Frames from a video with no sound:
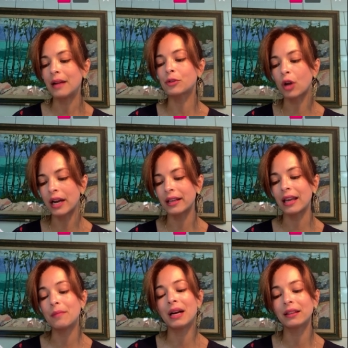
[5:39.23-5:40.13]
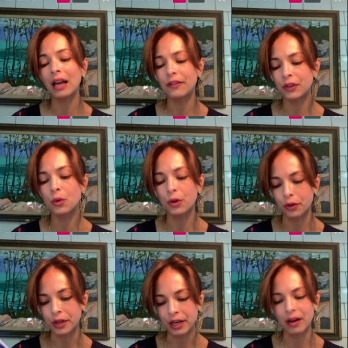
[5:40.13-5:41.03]
I'm trying to get my life in
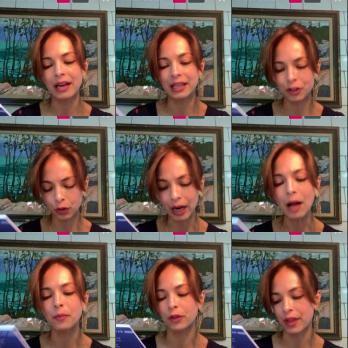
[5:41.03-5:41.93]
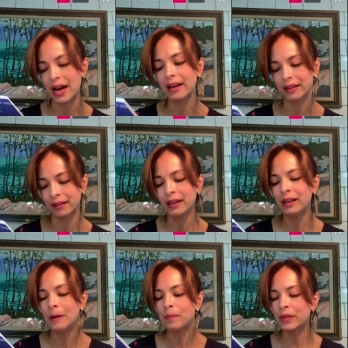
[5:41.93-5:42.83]
order here. I need your help for that, and
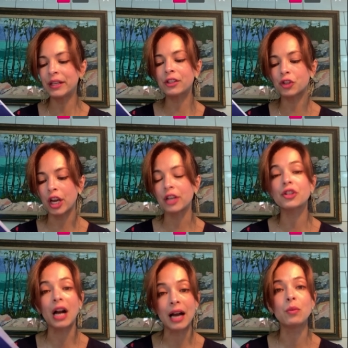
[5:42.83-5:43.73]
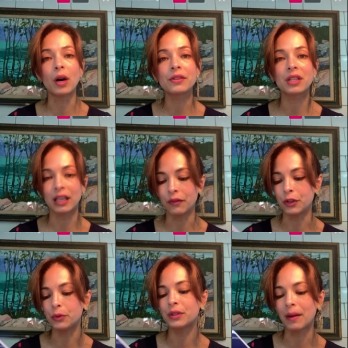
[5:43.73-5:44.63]
in exchange, I want to
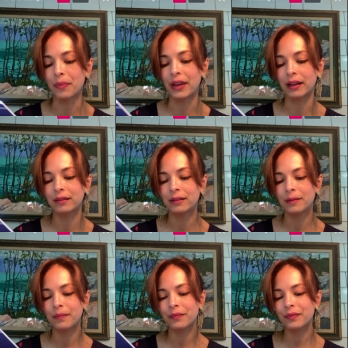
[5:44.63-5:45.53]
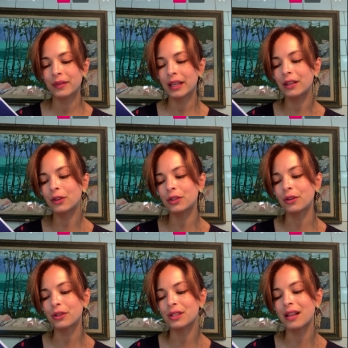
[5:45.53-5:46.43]
give you something. He
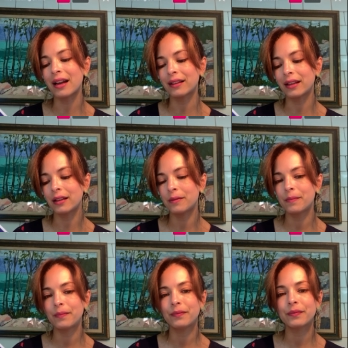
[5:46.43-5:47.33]
looked at her slyly.